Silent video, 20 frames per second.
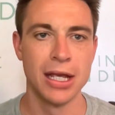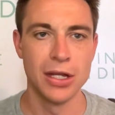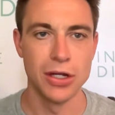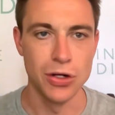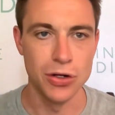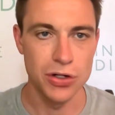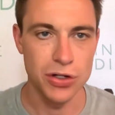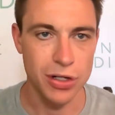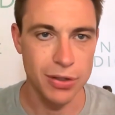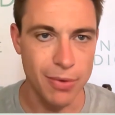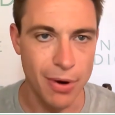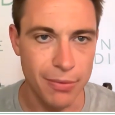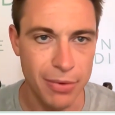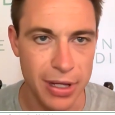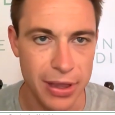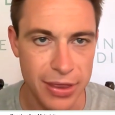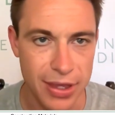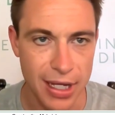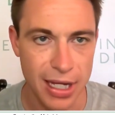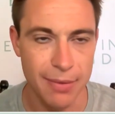Usually when
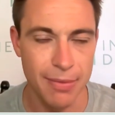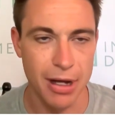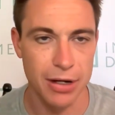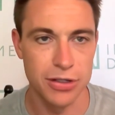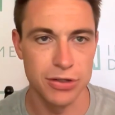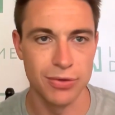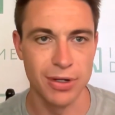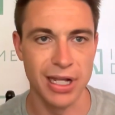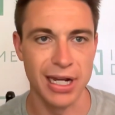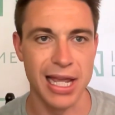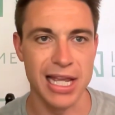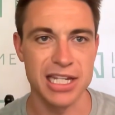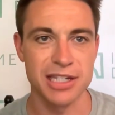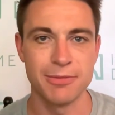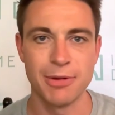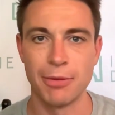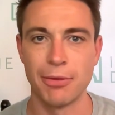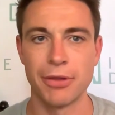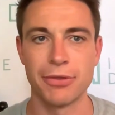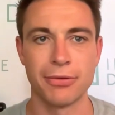we think about doing an
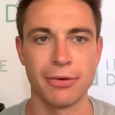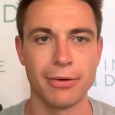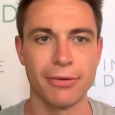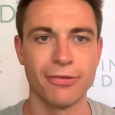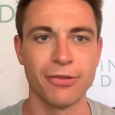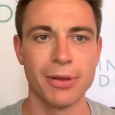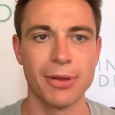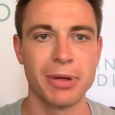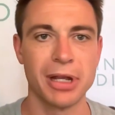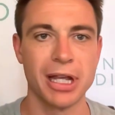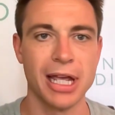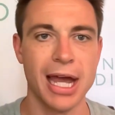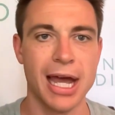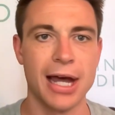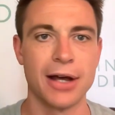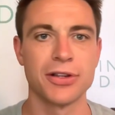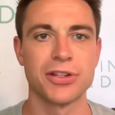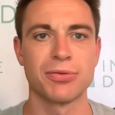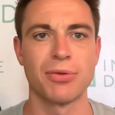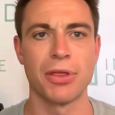estimate, whether we're flipping a
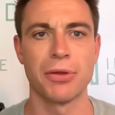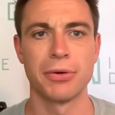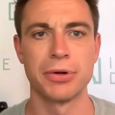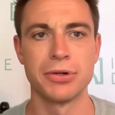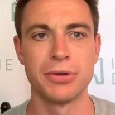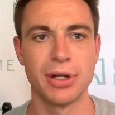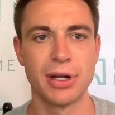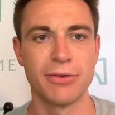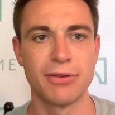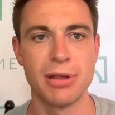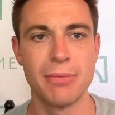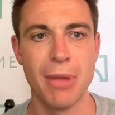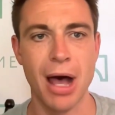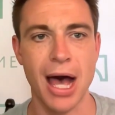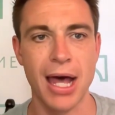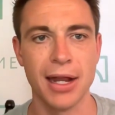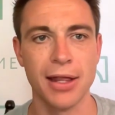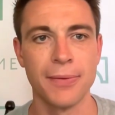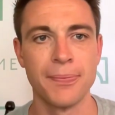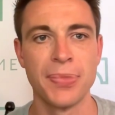house, whether we're doing a
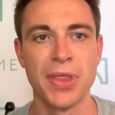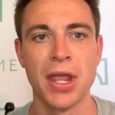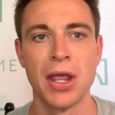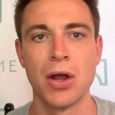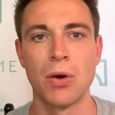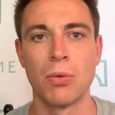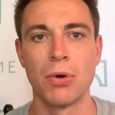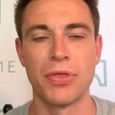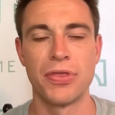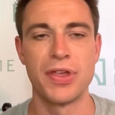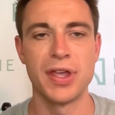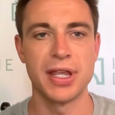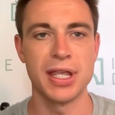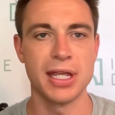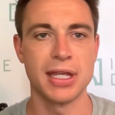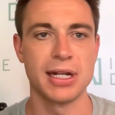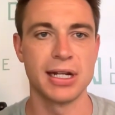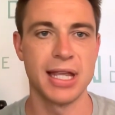remodel, we're thinking